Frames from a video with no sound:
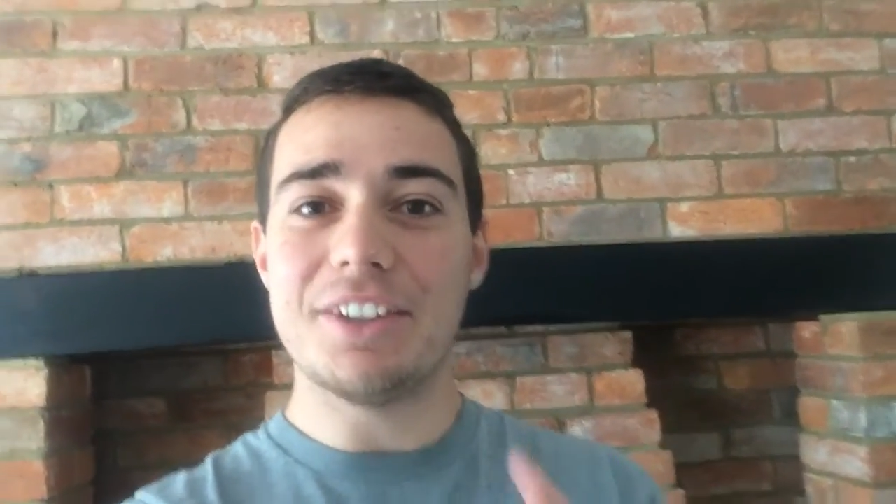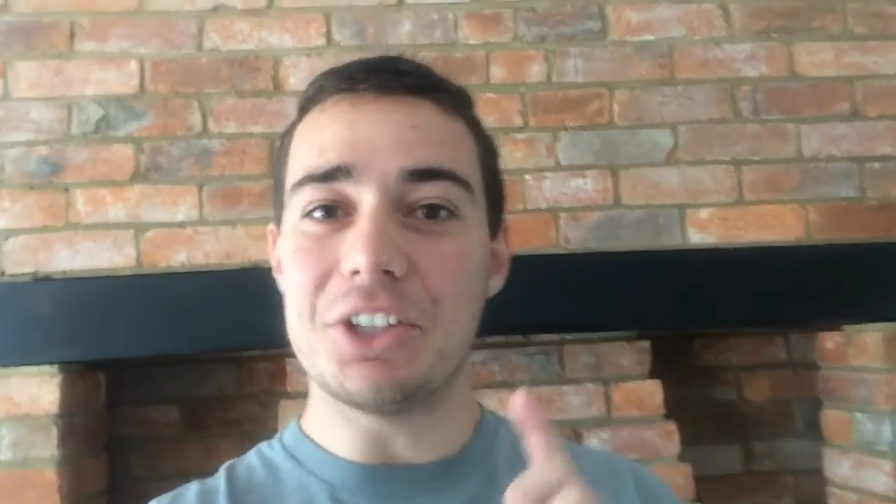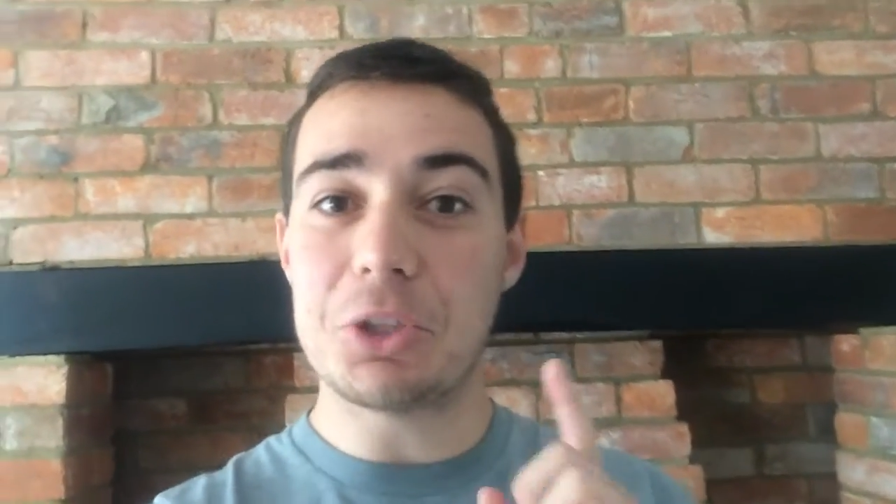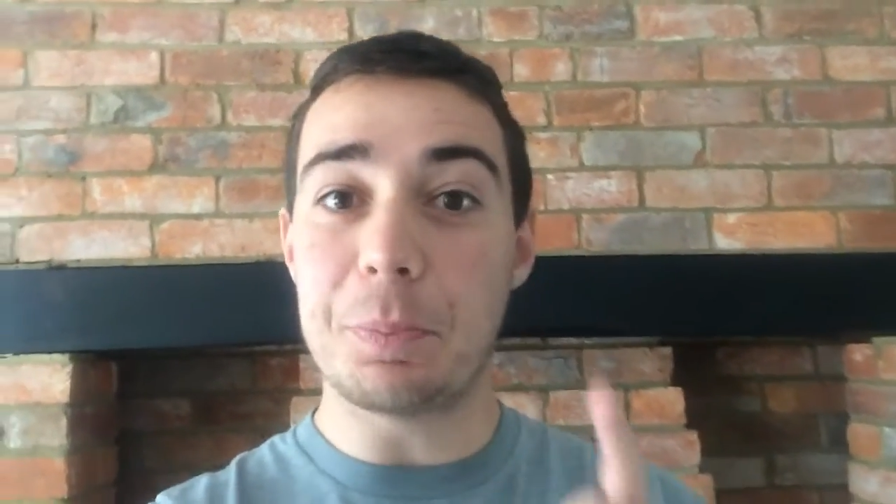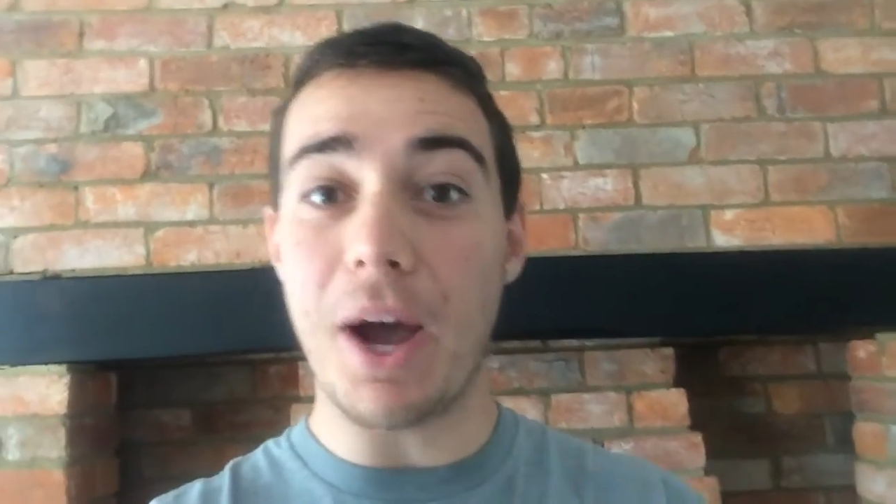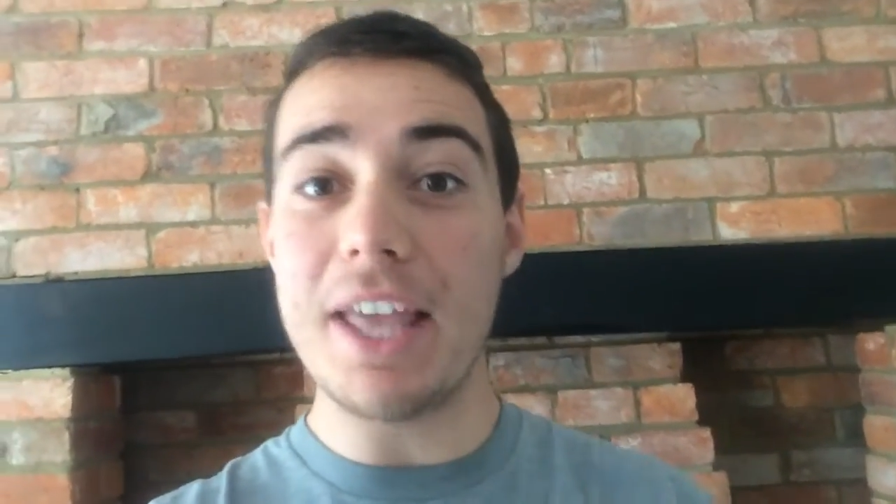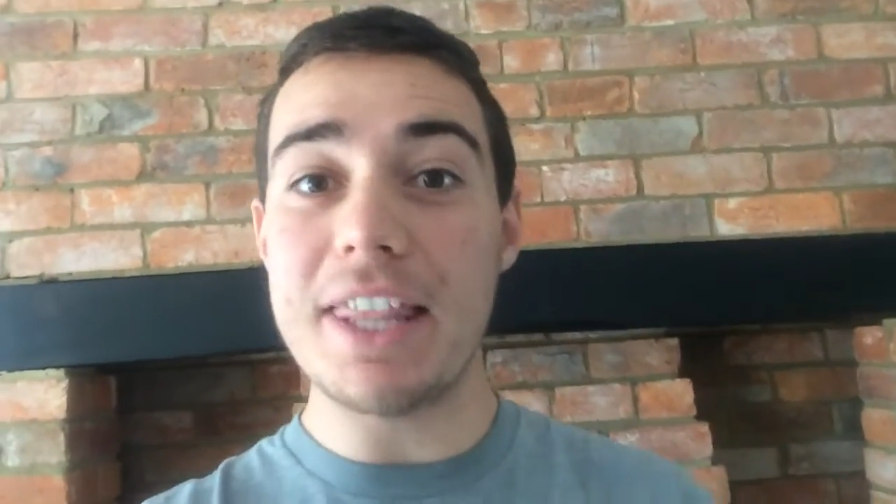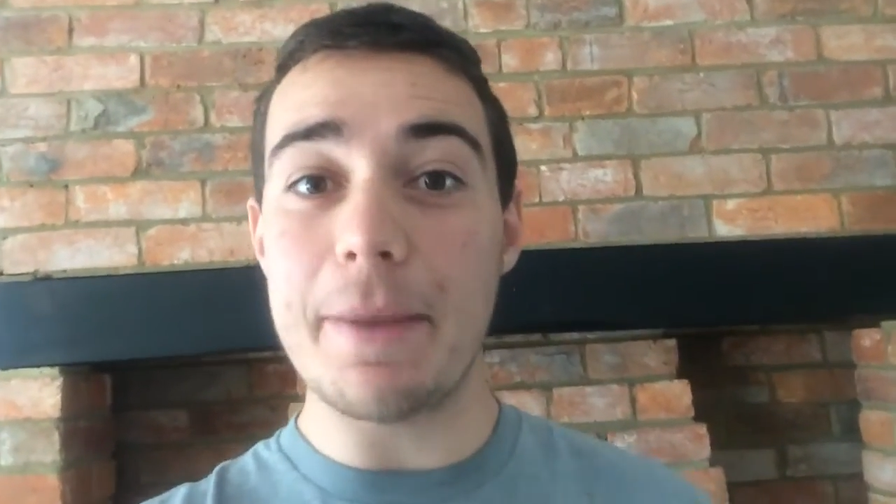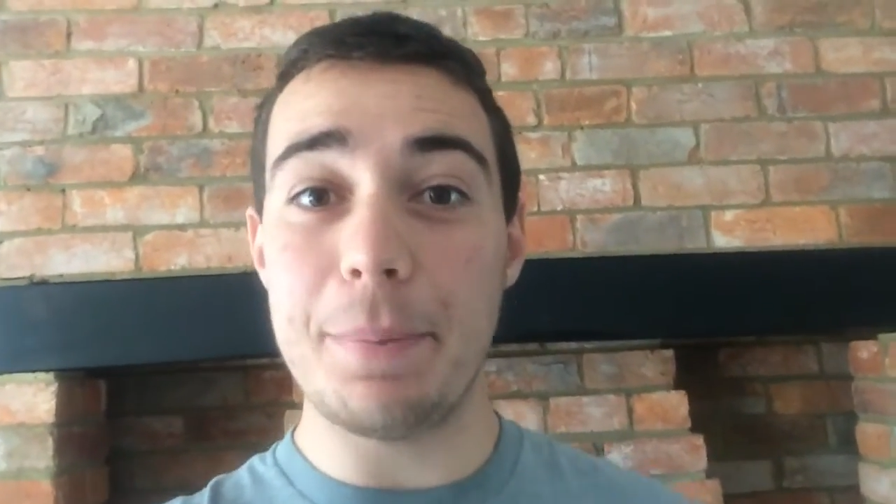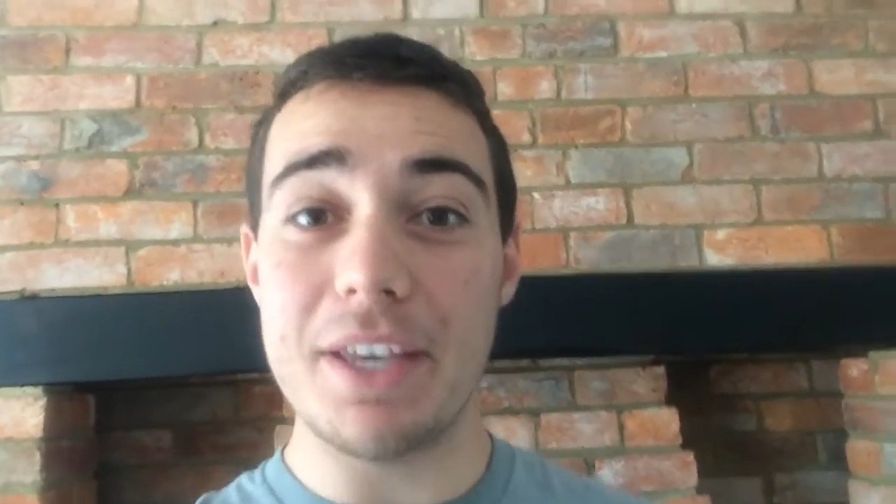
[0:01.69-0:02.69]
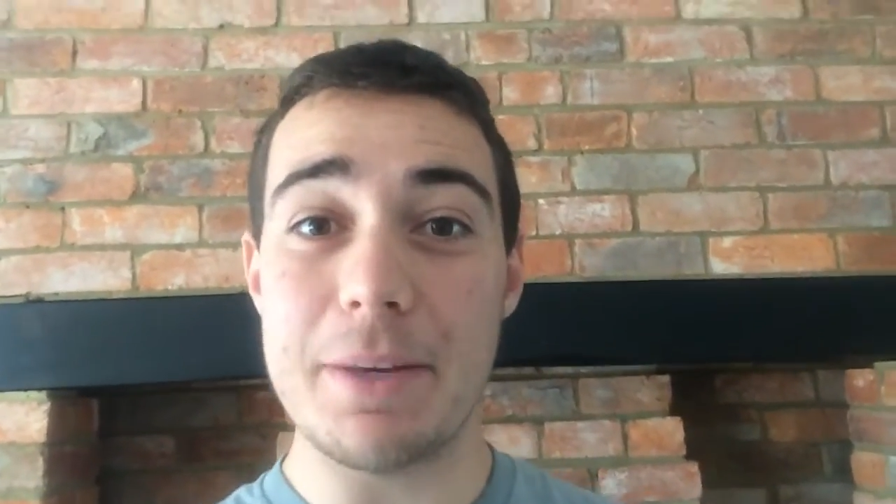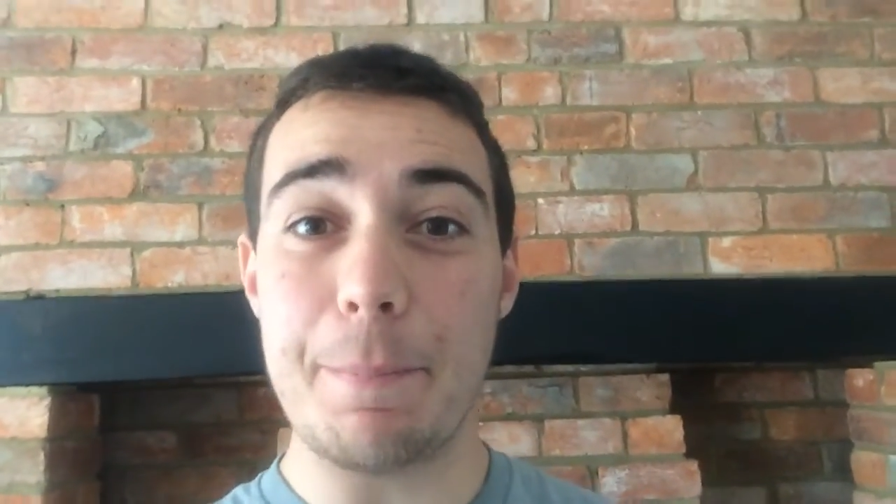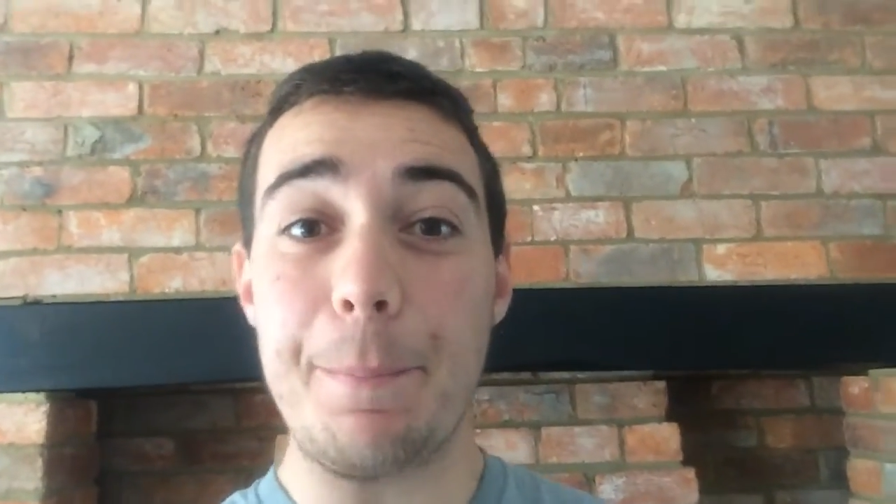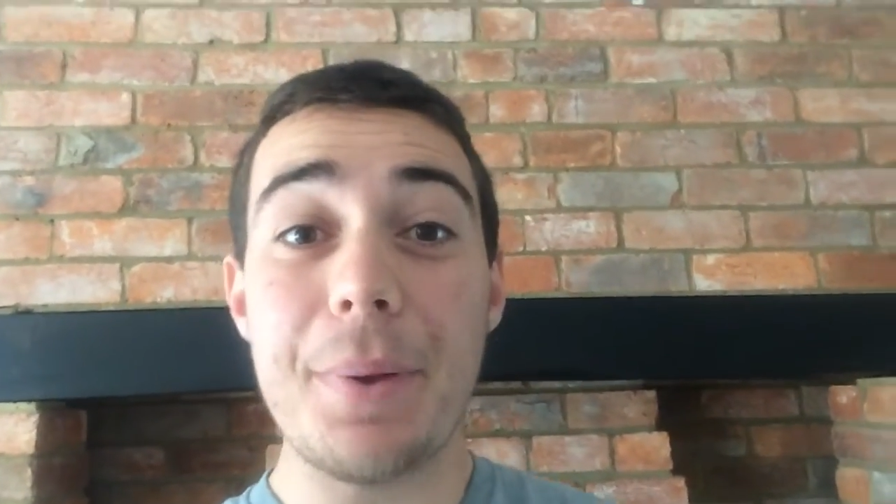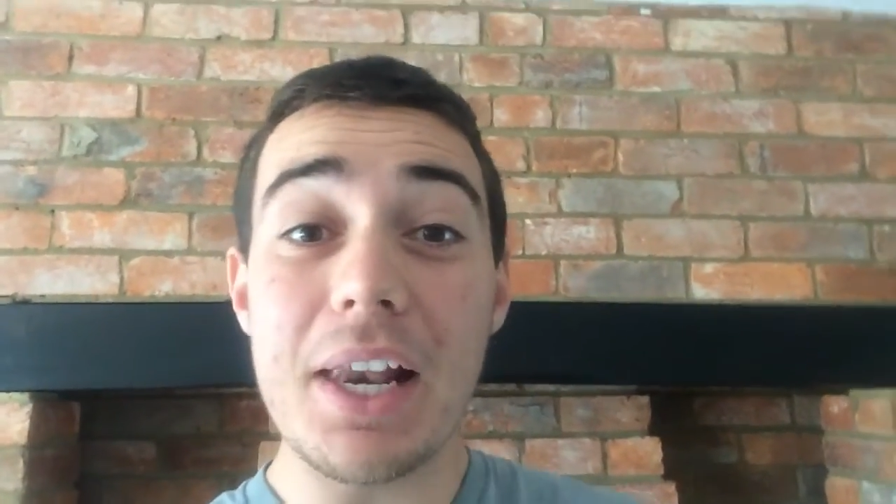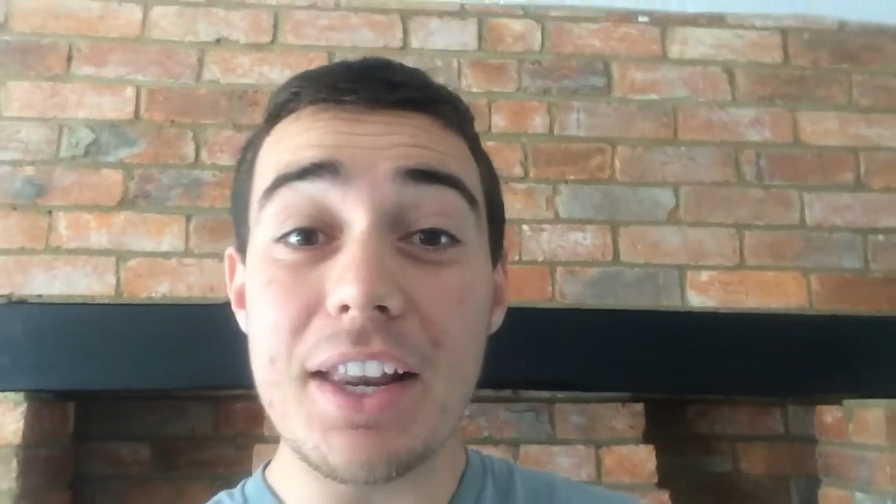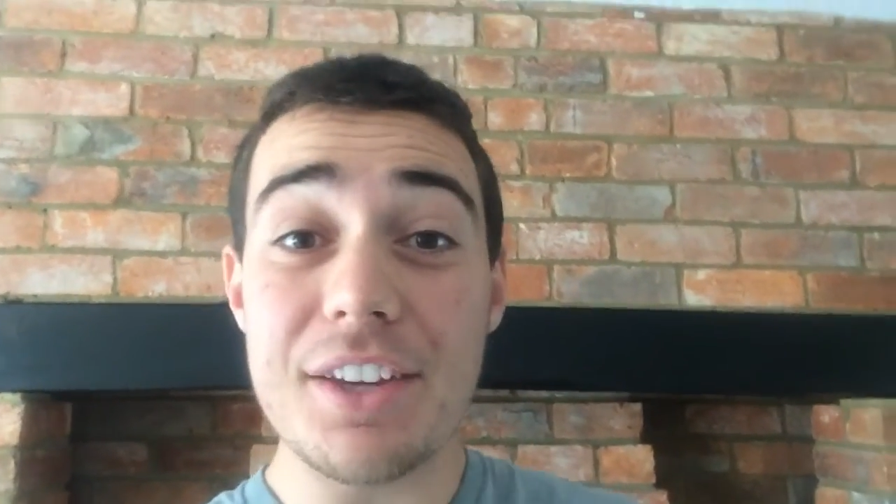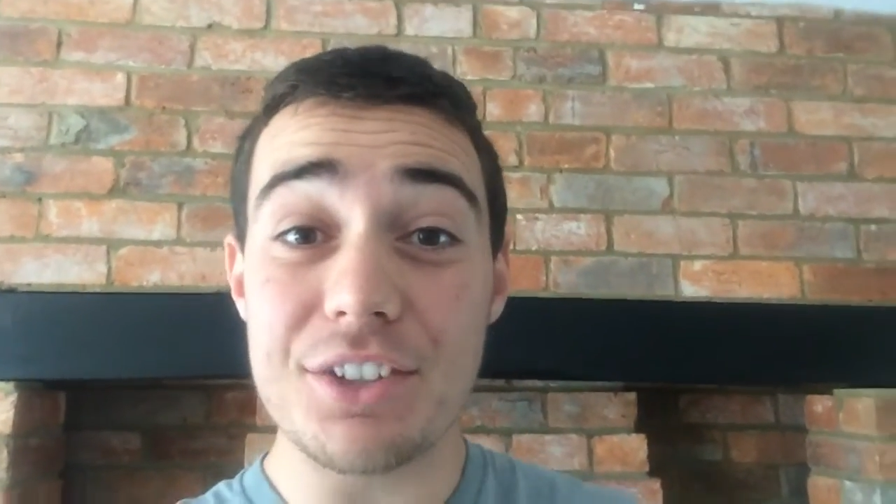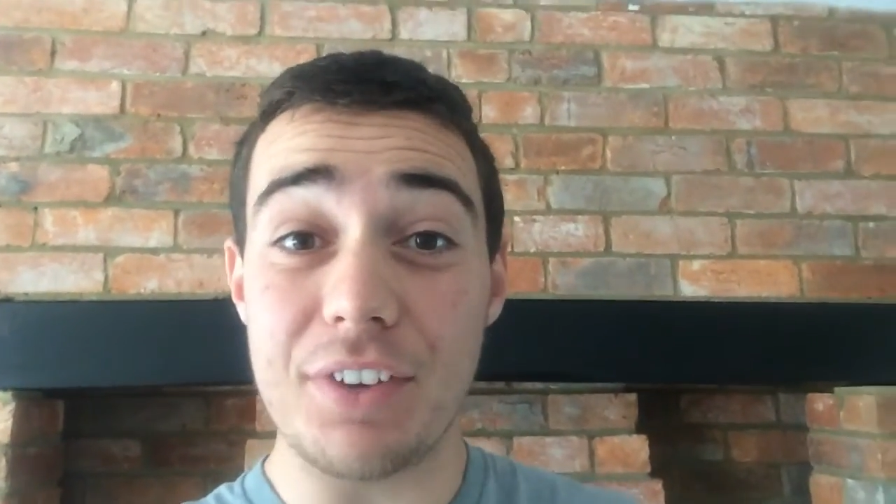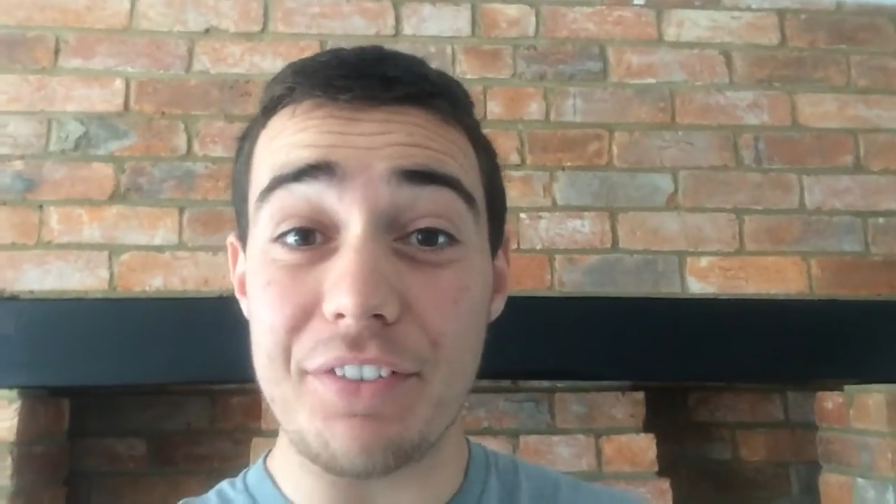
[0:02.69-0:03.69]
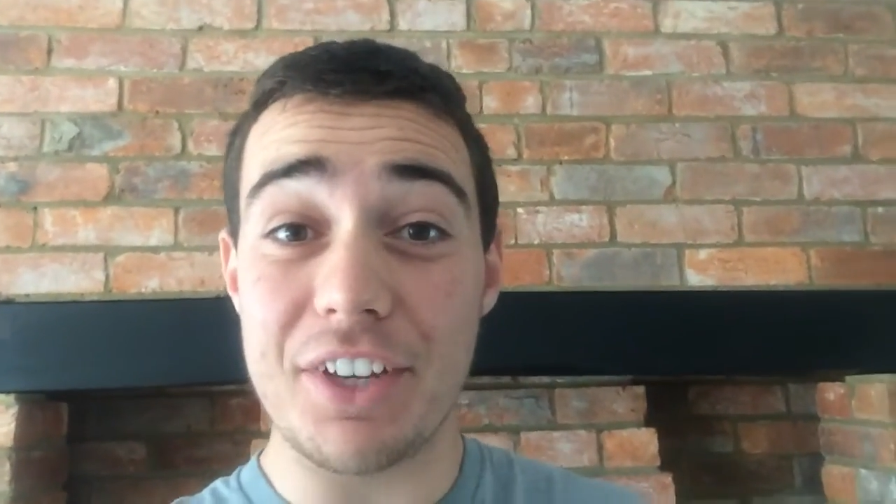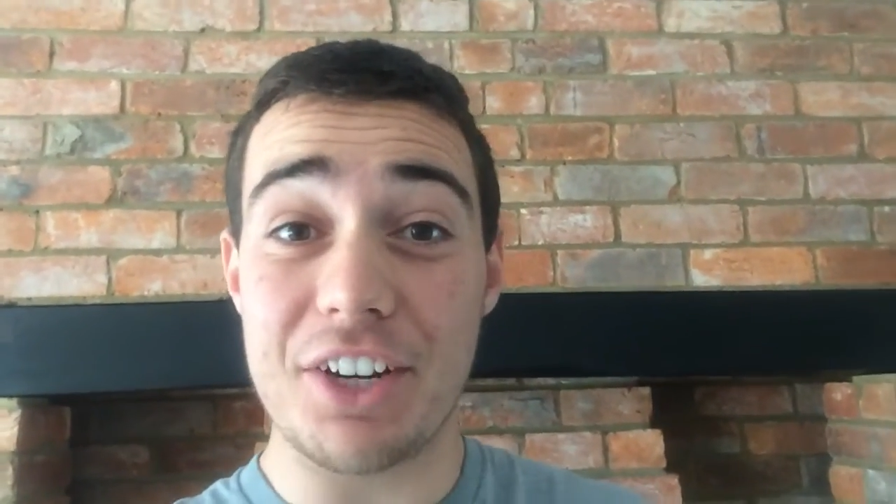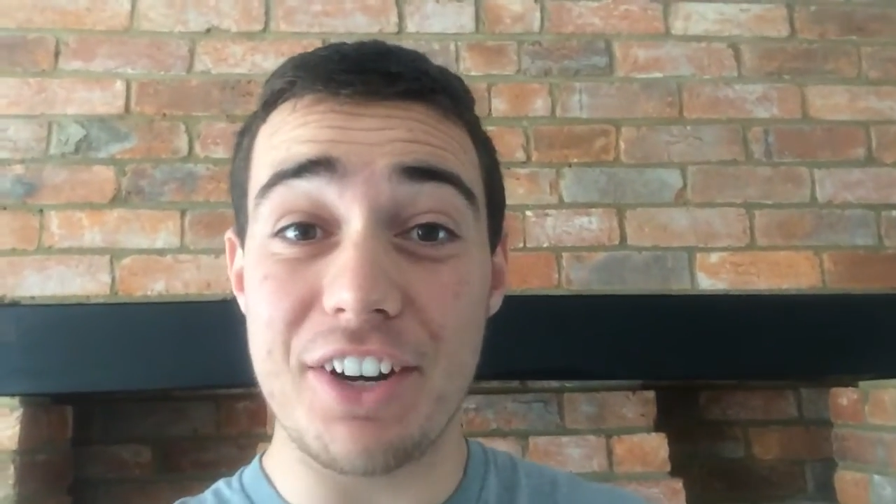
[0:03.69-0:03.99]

despite there being billions of living